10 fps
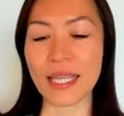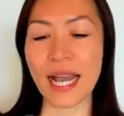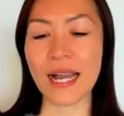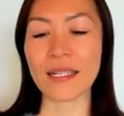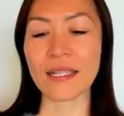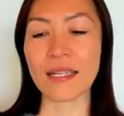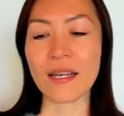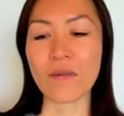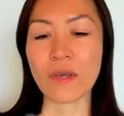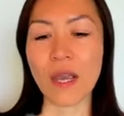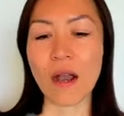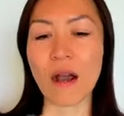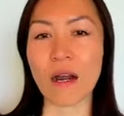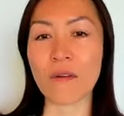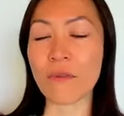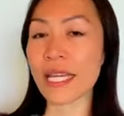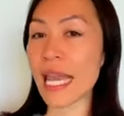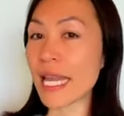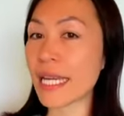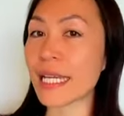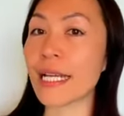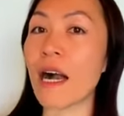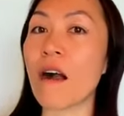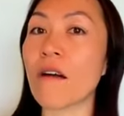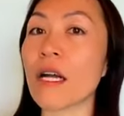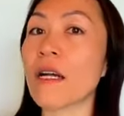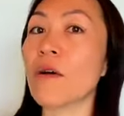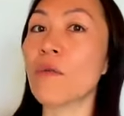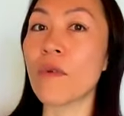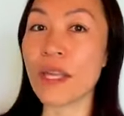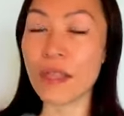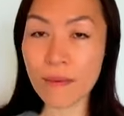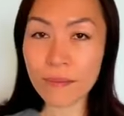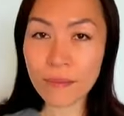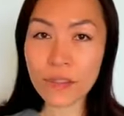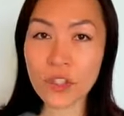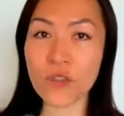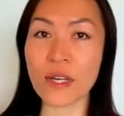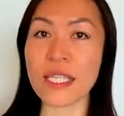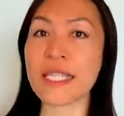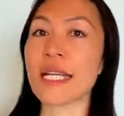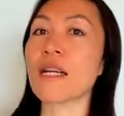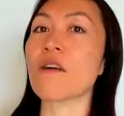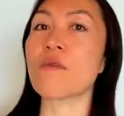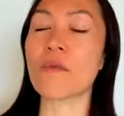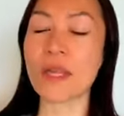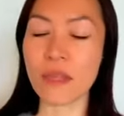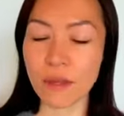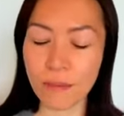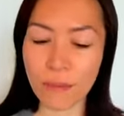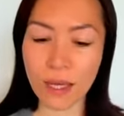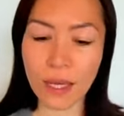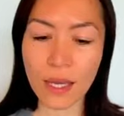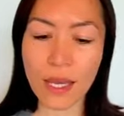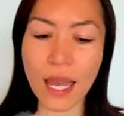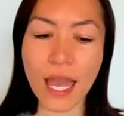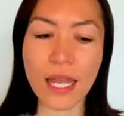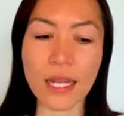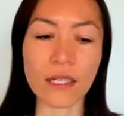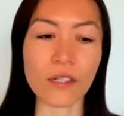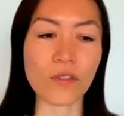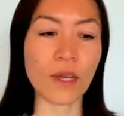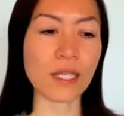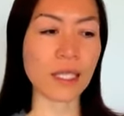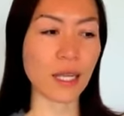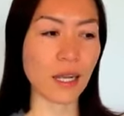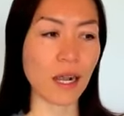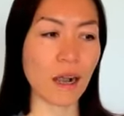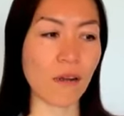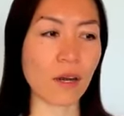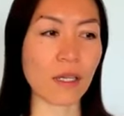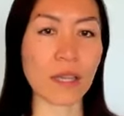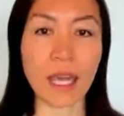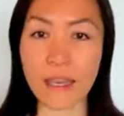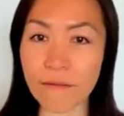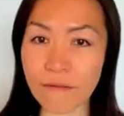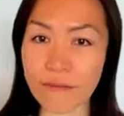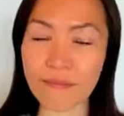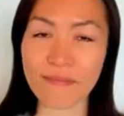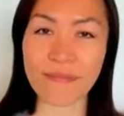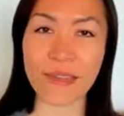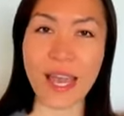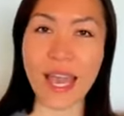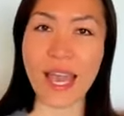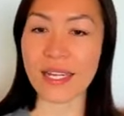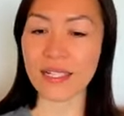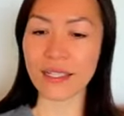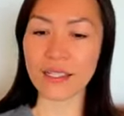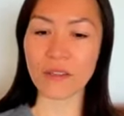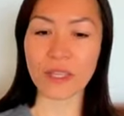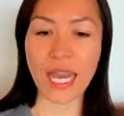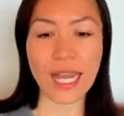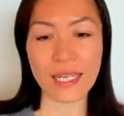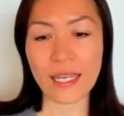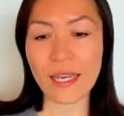that, we are regaining our rhythm, trusting our rhythm, and trusting our life. And so that